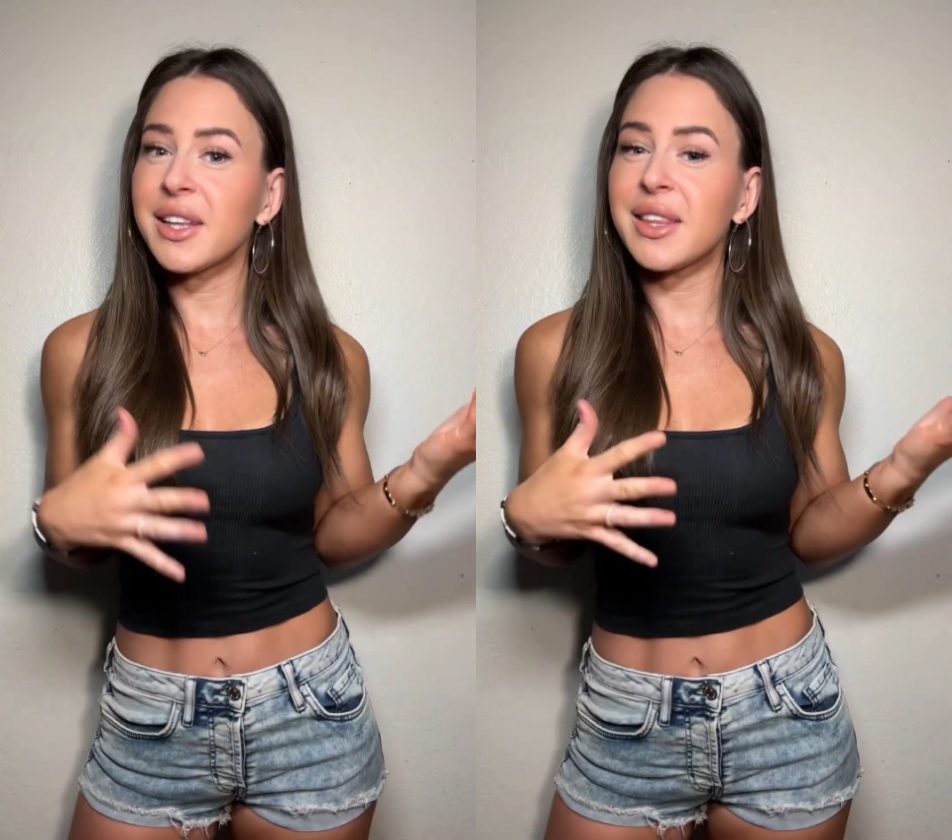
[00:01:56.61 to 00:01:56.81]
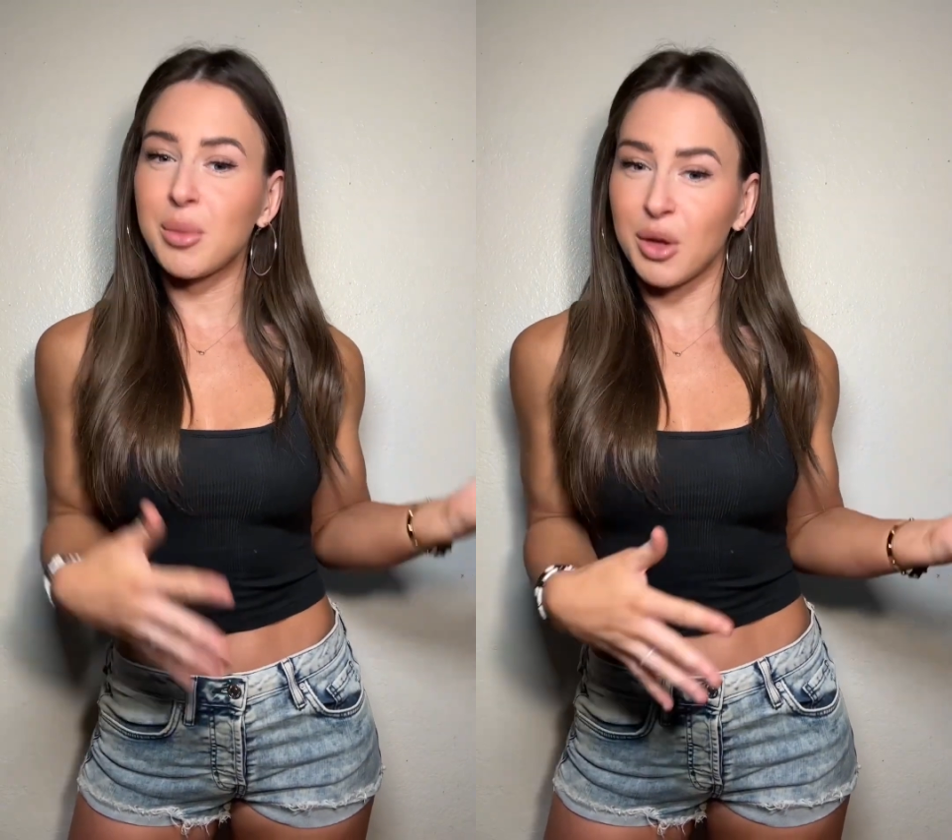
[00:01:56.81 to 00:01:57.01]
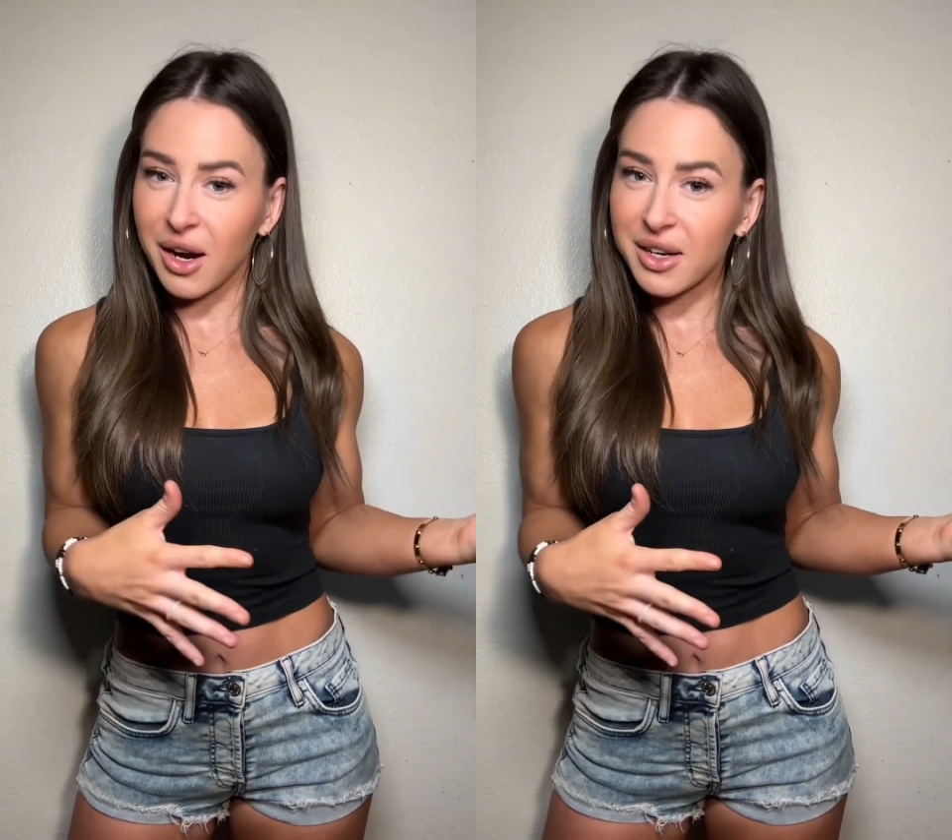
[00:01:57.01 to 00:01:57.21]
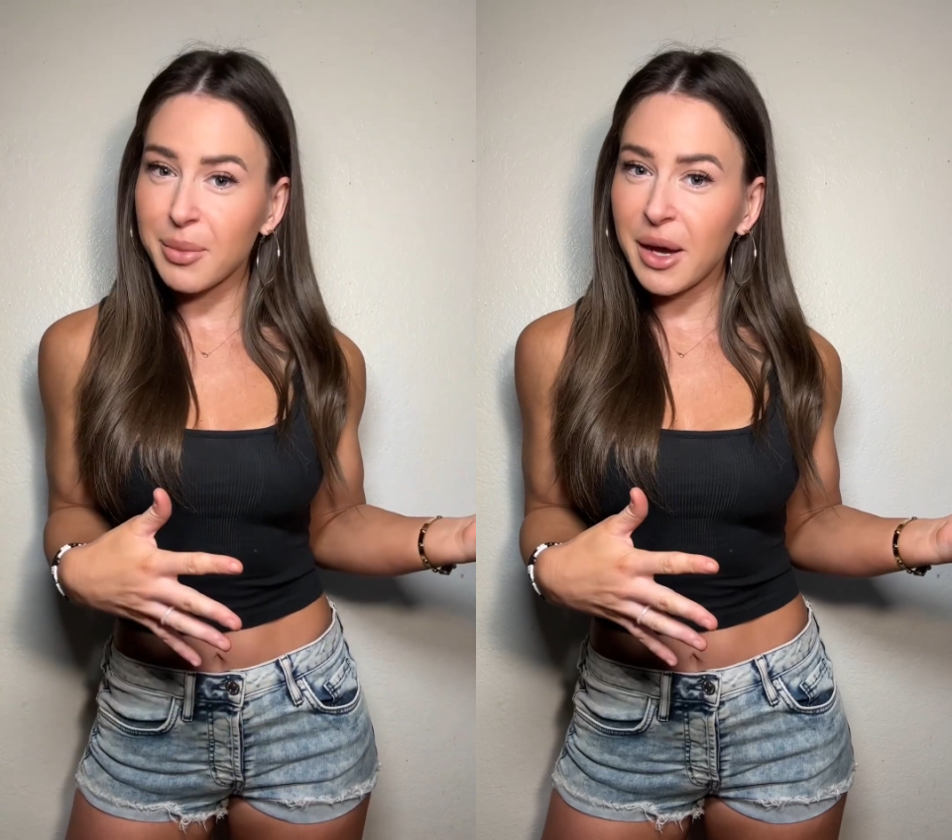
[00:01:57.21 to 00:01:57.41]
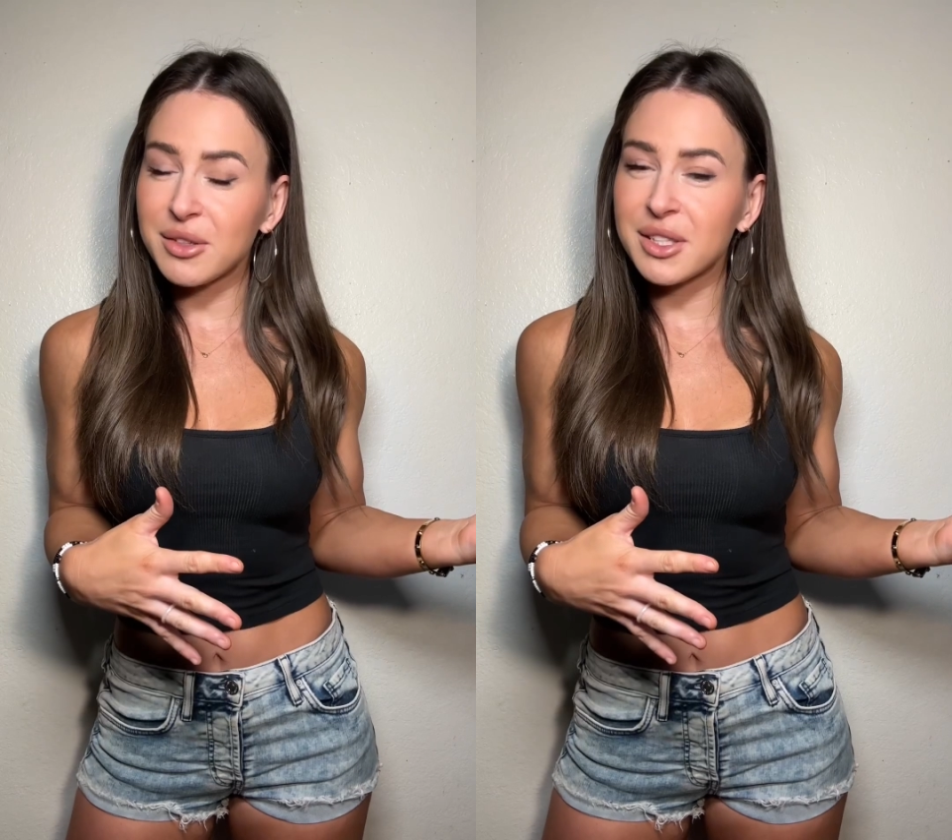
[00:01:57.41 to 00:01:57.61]
They blocked the
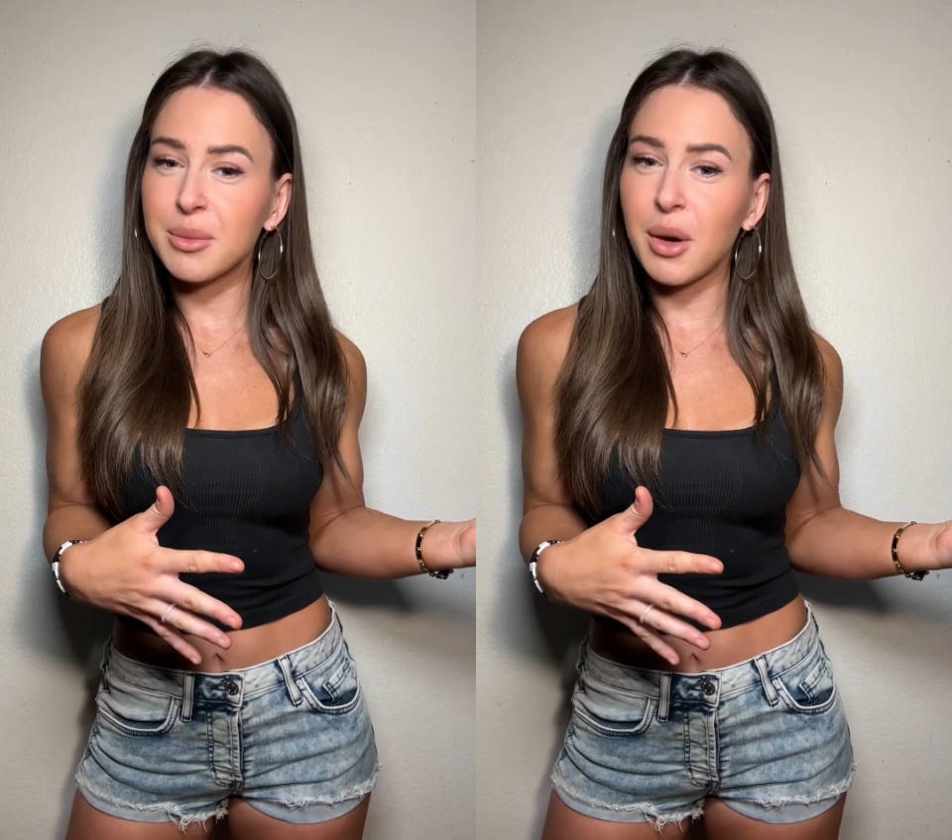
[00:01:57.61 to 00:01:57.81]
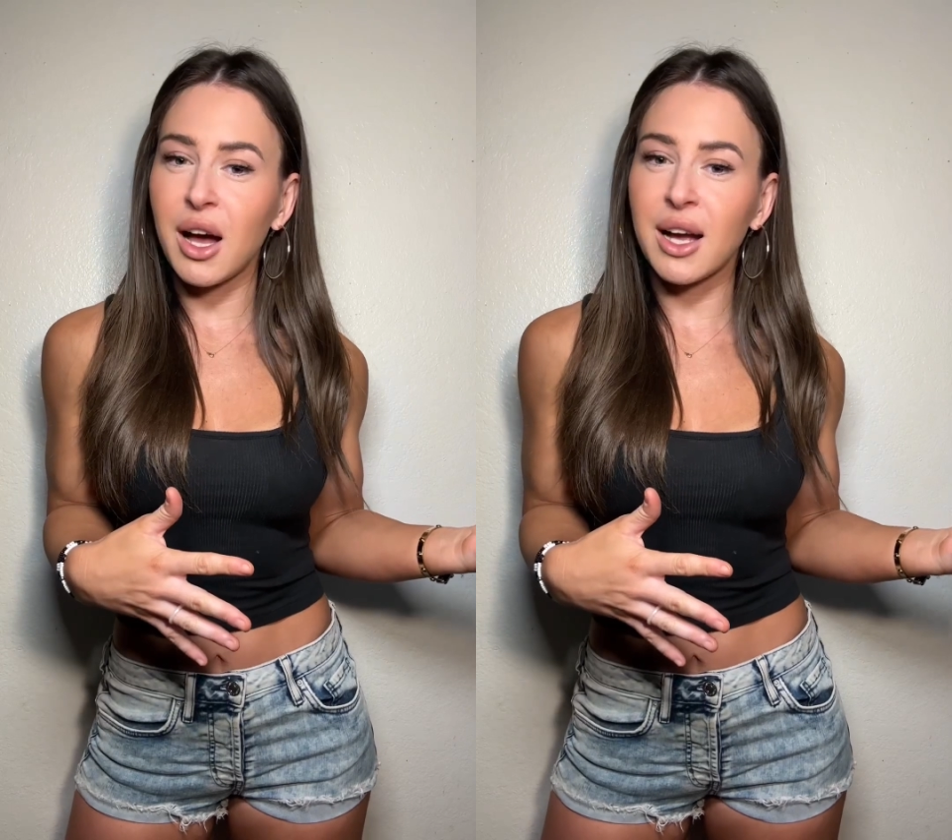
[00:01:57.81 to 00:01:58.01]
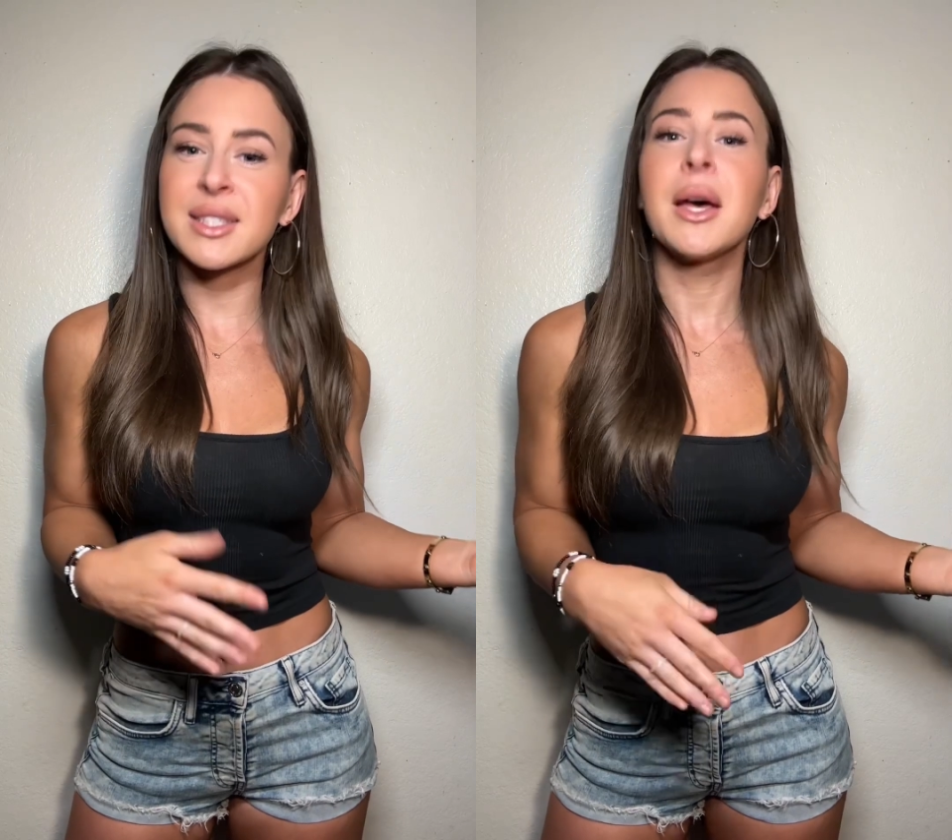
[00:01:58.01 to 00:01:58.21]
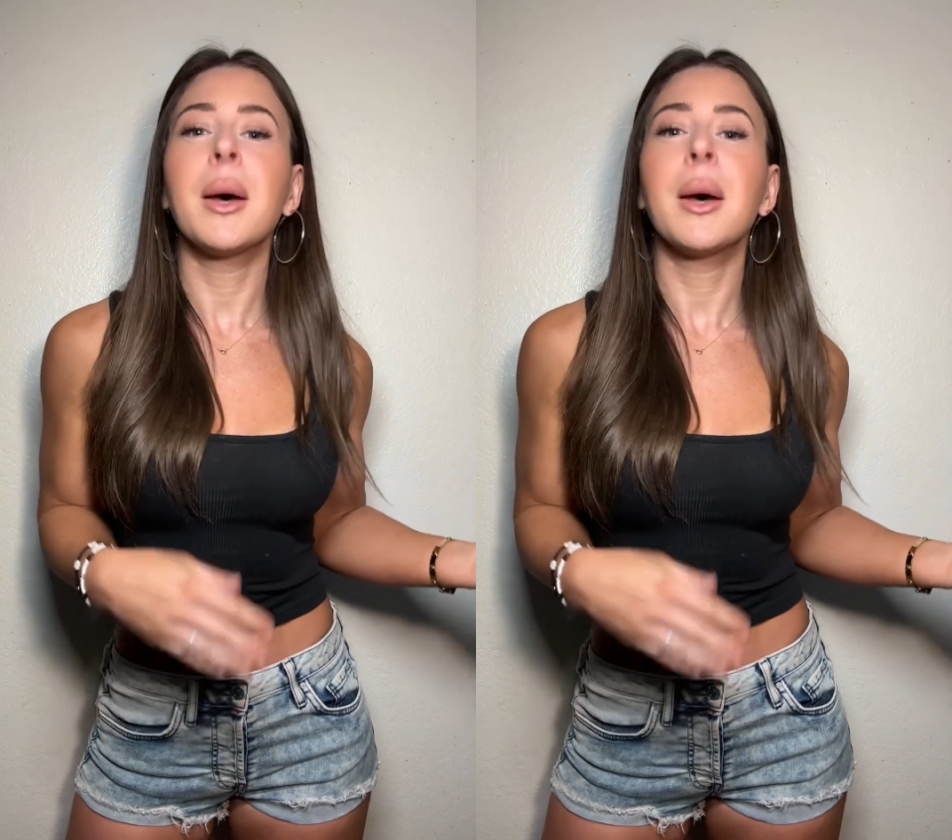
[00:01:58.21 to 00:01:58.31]
penalty box,